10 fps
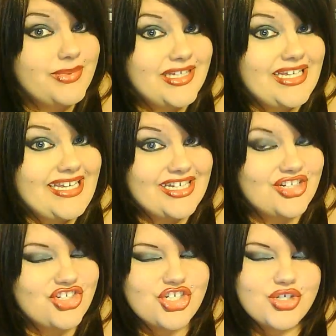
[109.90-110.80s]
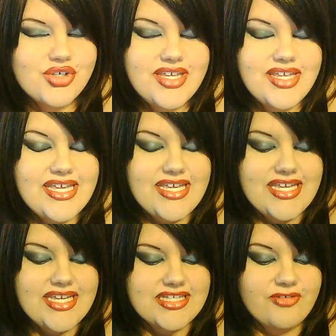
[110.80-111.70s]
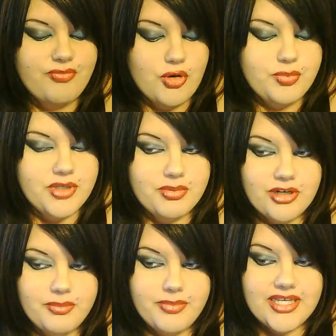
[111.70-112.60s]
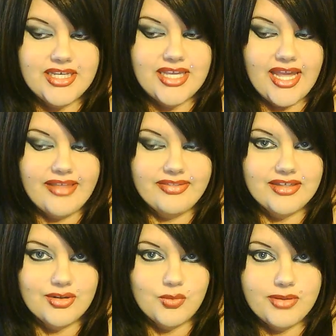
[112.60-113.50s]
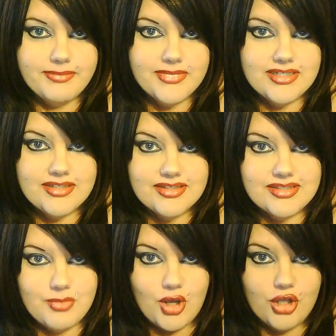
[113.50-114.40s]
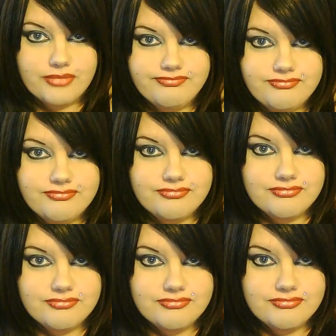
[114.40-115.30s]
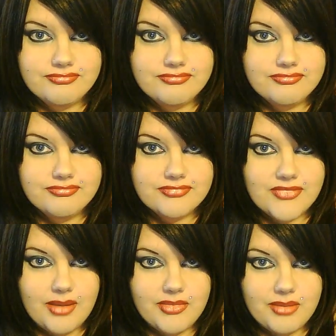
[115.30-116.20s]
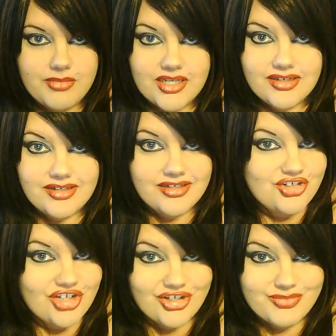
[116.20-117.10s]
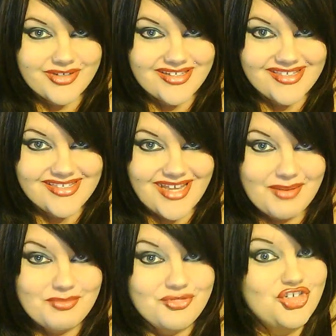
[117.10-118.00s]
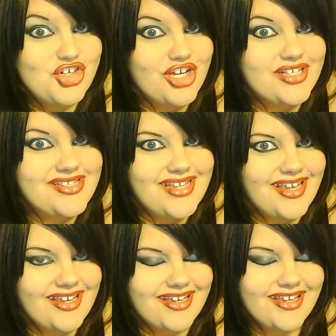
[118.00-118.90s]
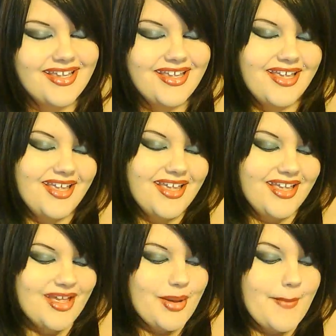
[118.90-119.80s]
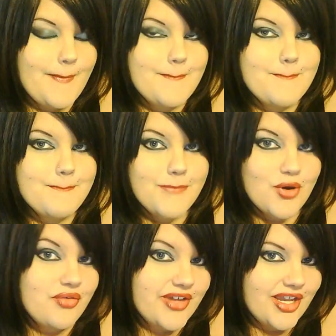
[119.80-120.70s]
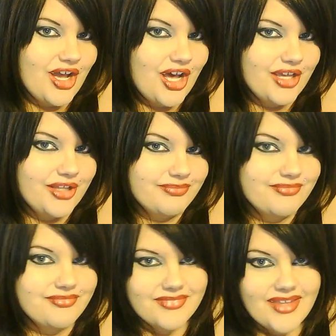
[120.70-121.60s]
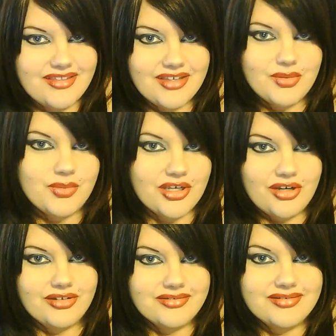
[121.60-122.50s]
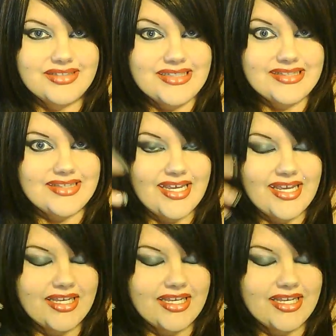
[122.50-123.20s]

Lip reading: being an issue is if both people are big and the equipment is small. I'm not making any judgments. I'm just saying. Moving on, I think we get the